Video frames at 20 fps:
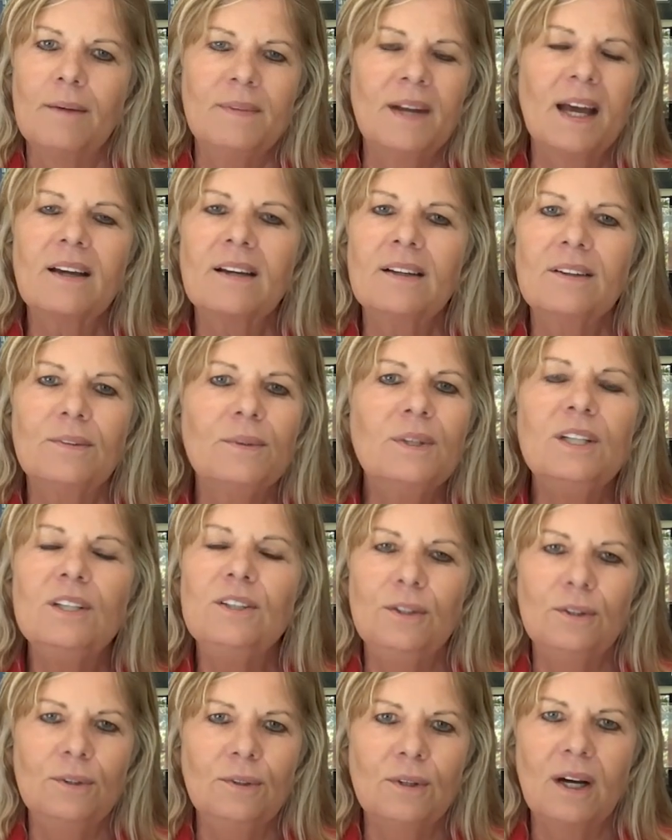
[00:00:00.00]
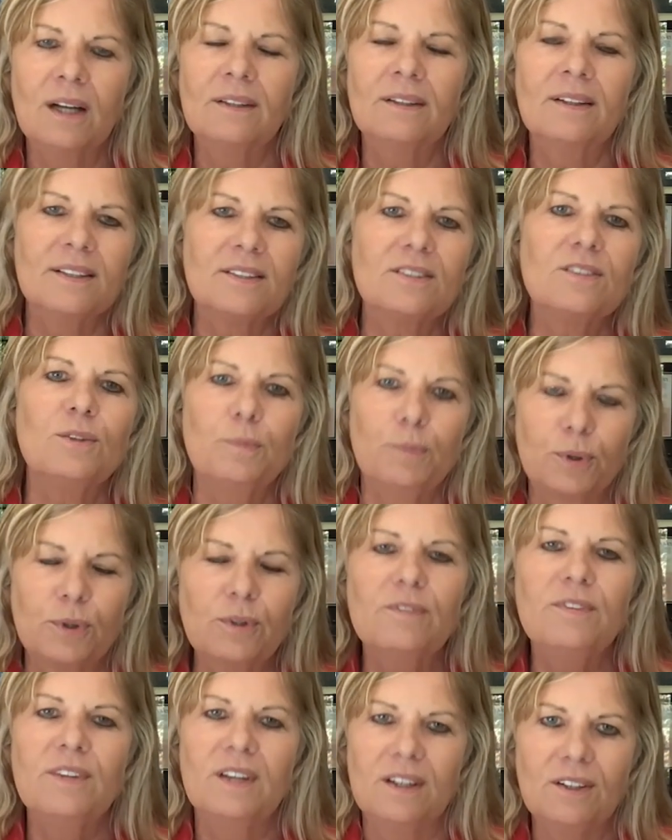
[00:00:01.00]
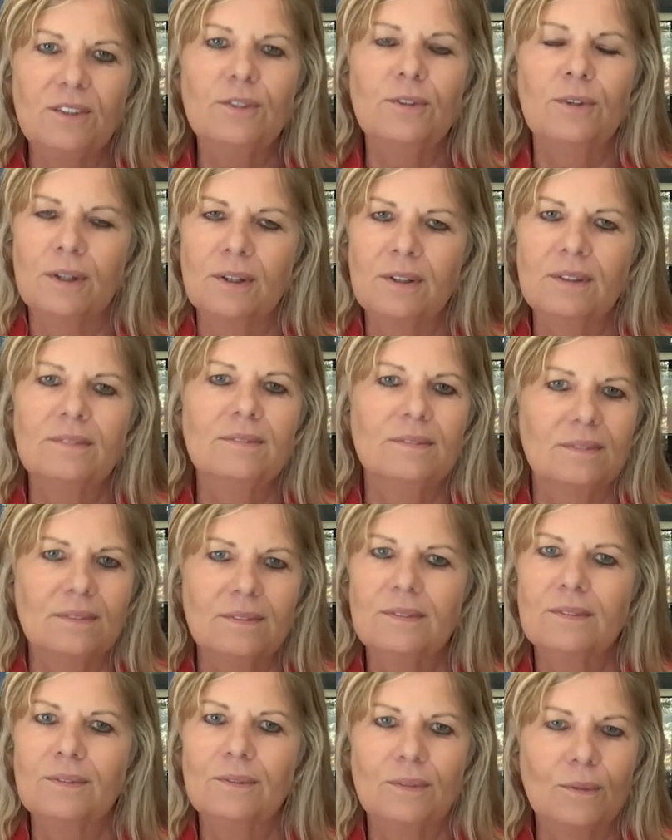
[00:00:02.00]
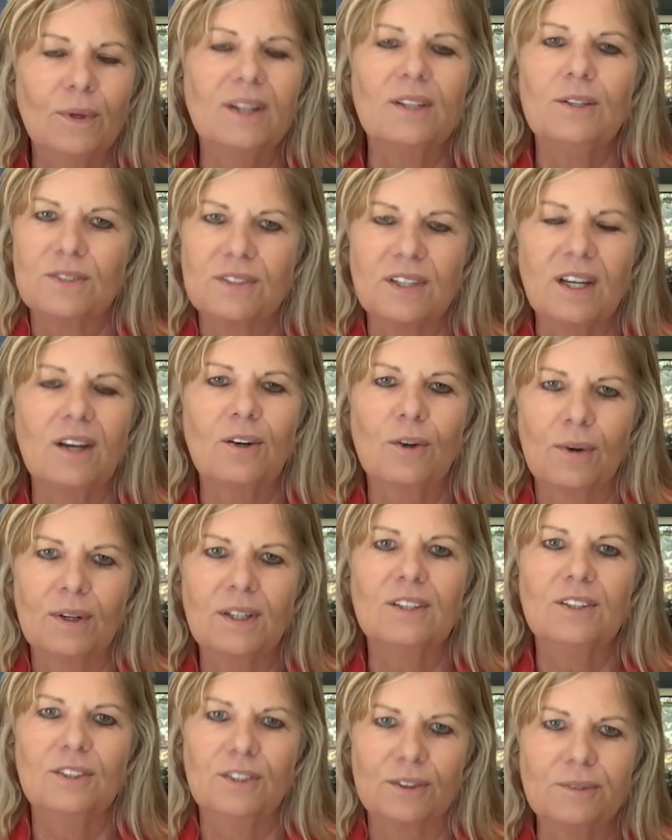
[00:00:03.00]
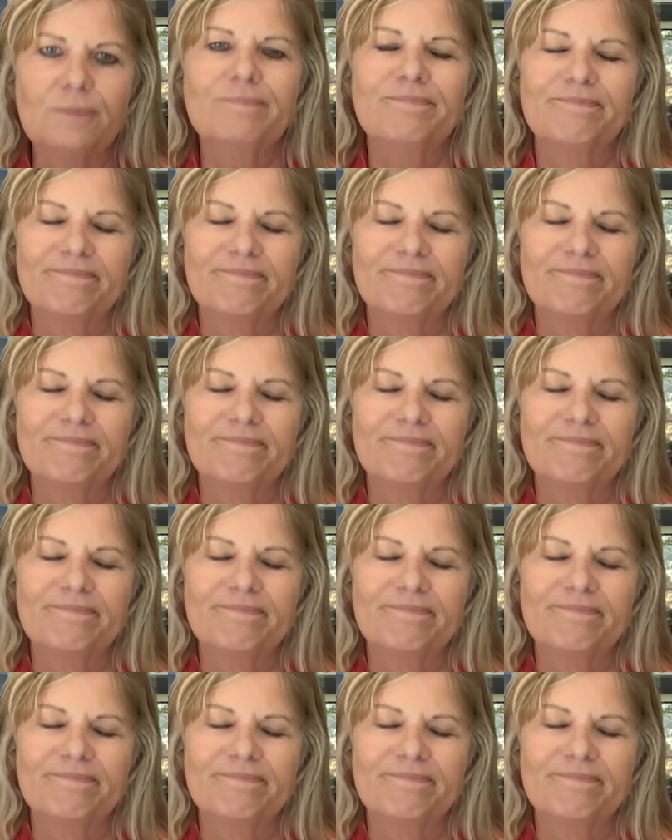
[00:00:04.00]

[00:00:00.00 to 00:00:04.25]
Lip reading: I'm not going to renew unless you prove that you're doing what you say you're going to do.